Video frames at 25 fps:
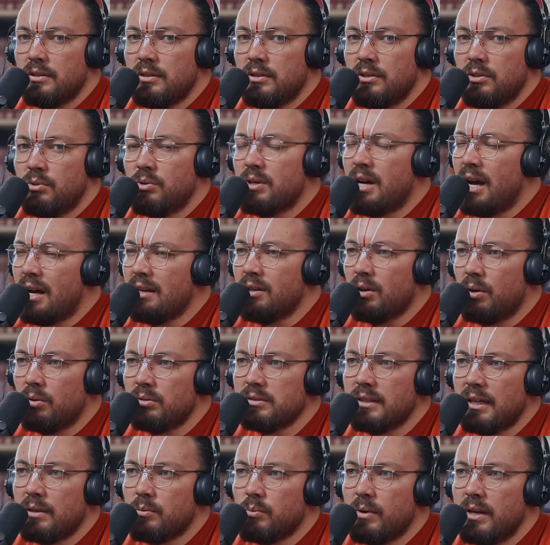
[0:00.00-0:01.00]
you can't
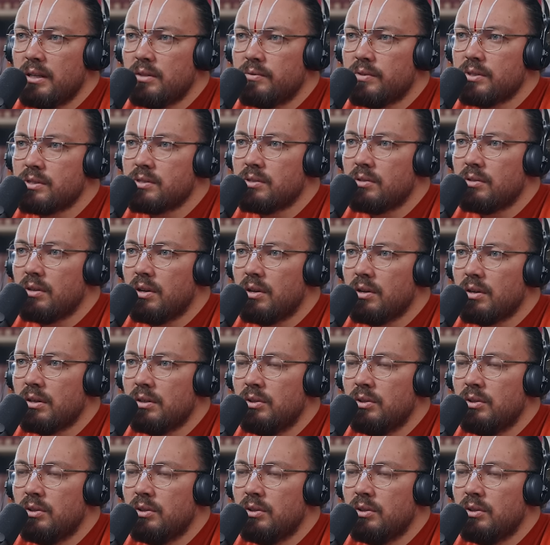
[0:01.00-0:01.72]
hold that weight for so long.